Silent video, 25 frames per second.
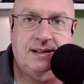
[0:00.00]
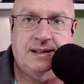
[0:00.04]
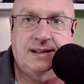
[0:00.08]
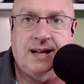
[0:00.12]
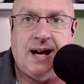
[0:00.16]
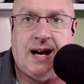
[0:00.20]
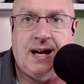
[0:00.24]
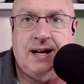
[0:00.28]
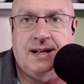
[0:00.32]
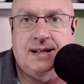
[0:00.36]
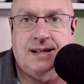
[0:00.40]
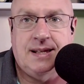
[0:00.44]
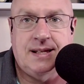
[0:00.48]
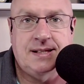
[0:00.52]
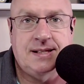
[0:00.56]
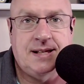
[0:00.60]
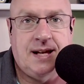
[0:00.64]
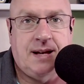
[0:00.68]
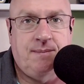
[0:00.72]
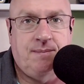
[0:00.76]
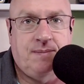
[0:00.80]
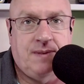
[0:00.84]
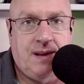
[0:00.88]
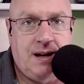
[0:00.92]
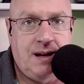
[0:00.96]
kind of the
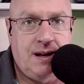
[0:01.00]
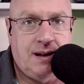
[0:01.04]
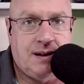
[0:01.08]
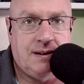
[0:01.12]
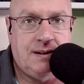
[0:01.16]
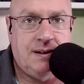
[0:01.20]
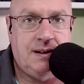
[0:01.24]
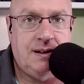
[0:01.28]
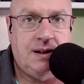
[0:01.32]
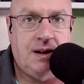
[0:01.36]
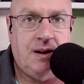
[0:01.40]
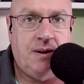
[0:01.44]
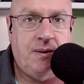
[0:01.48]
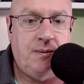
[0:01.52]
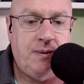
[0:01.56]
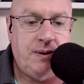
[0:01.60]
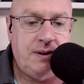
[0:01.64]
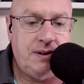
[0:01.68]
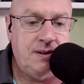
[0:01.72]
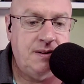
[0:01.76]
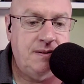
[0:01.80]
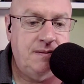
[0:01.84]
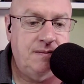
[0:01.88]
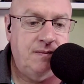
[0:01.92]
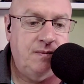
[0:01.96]
same thing, you know,
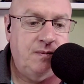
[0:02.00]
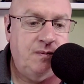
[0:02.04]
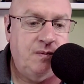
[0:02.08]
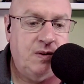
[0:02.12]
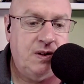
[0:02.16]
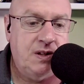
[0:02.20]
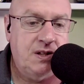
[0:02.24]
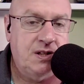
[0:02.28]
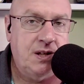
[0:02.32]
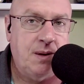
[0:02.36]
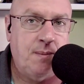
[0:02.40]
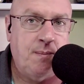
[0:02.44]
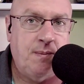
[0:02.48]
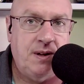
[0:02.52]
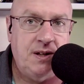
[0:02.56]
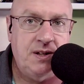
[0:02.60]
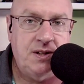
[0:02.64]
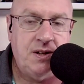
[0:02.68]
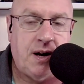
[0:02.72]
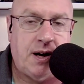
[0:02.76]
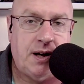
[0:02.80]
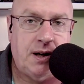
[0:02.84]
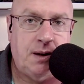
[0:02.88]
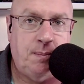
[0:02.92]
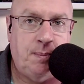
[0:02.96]
when when someone's
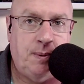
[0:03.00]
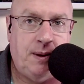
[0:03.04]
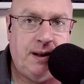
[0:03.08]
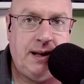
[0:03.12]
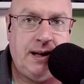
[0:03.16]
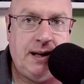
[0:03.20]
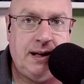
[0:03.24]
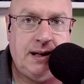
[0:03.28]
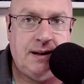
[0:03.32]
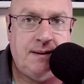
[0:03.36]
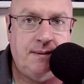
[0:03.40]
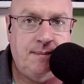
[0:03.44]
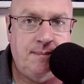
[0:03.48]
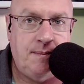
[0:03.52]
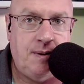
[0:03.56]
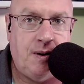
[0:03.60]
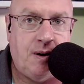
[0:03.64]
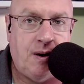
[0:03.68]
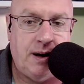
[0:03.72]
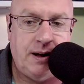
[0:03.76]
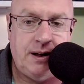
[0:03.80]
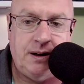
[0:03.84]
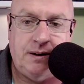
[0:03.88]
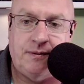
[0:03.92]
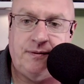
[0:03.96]
autoplaying an
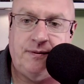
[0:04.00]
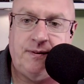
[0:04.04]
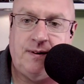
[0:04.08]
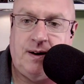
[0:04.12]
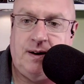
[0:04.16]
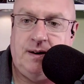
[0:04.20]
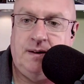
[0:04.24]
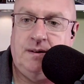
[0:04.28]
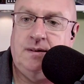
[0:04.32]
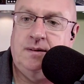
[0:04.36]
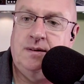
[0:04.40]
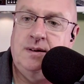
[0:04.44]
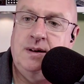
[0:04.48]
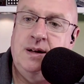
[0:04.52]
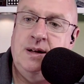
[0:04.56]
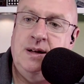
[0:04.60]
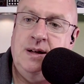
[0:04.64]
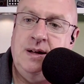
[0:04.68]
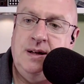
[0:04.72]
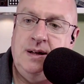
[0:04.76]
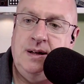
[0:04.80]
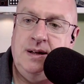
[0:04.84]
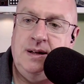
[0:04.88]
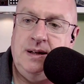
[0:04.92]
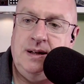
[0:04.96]
audio file,
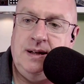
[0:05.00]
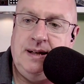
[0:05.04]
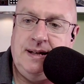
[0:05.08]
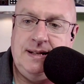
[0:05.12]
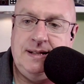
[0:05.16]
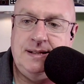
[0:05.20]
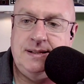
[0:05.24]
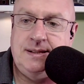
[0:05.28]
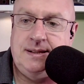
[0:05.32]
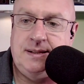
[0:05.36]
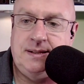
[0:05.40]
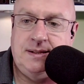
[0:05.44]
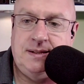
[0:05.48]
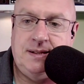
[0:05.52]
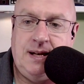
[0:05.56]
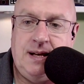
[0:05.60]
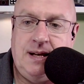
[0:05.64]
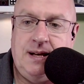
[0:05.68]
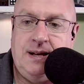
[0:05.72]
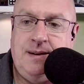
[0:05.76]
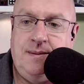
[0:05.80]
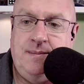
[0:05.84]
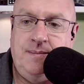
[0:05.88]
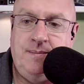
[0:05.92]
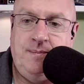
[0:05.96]
it's the right.
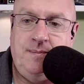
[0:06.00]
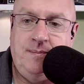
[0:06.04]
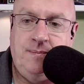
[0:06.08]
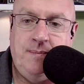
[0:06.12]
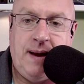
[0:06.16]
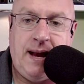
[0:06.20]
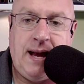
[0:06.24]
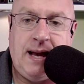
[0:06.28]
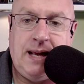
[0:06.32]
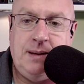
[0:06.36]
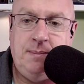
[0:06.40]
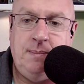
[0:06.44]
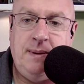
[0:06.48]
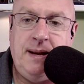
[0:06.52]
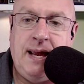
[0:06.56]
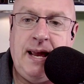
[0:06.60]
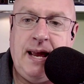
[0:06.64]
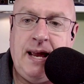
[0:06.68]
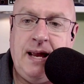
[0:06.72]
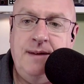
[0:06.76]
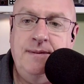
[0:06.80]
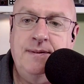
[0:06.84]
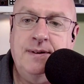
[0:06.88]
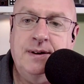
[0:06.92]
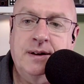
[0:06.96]
same bad
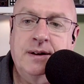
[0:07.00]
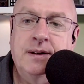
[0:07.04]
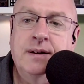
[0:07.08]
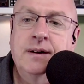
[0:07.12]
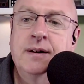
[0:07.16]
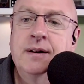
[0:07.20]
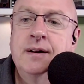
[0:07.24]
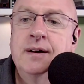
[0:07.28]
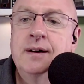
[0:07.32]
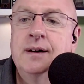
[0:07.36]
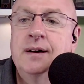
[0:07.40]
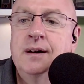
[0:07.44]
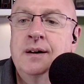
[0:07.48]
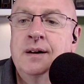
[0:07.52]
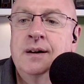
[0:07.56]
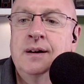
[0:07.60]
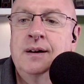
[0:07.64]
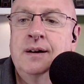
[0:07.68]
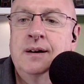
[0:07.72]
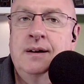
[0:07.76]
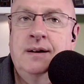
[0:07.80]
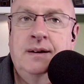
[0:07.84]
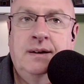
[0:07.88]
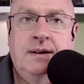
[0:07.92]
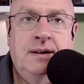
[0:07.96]
behavior
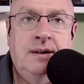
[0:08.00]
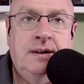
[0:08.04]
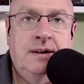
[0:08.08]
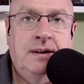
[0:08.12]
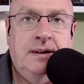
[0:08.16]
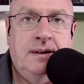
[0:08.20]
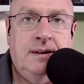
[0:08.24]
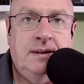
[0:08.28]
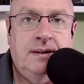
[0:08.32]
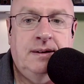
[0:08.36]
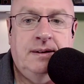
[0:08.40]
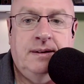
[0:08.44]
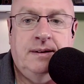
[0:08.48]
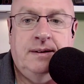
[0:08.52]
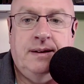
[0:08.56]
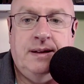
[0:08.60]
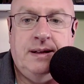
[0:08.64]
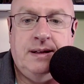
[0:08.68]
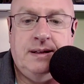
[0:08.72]
right. that